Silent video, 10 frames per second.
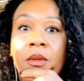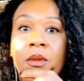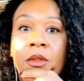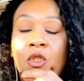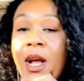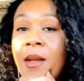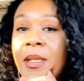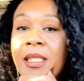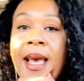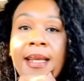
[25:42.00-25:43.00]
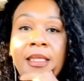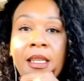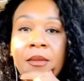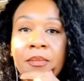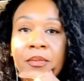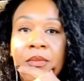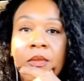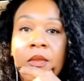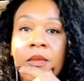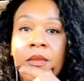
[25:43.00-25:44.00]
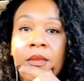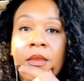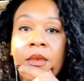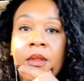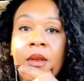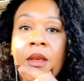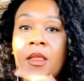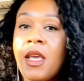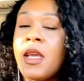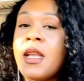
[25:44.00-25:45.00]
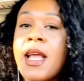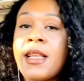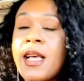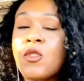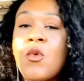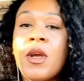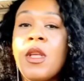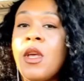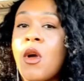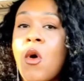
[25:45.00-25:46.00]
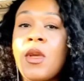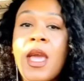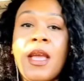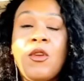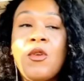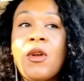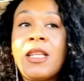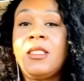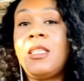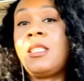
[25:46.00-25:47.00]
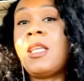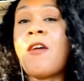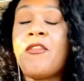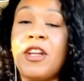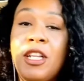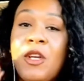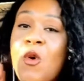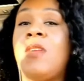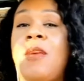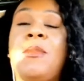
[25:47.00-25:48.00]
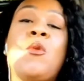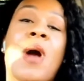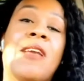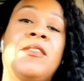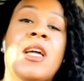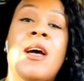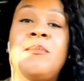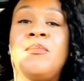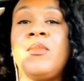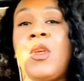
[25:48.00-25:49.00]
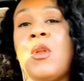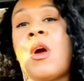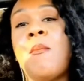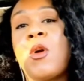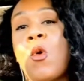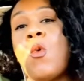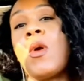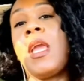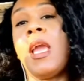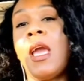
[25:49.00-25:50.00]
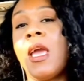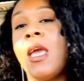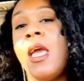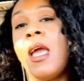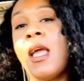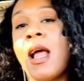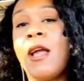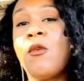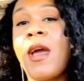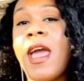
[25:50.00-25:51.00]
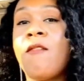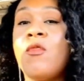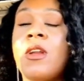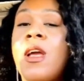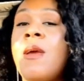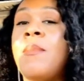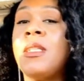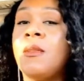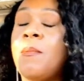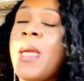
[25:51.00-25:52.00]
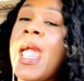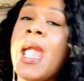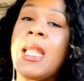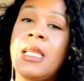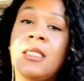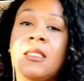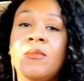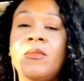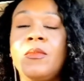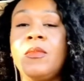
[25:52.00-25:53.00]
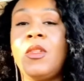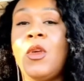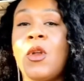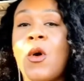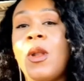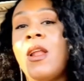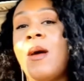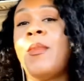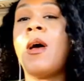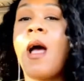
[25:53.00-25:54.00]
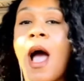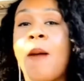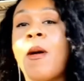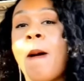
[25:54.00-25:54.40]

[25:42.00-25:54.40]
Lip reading: trying to be sexy, thinking that that's going, oh yeah, this definitely going to get me wifed up. I'm going to go on here and I ain't going to have on nothing but some panties. And then I'm going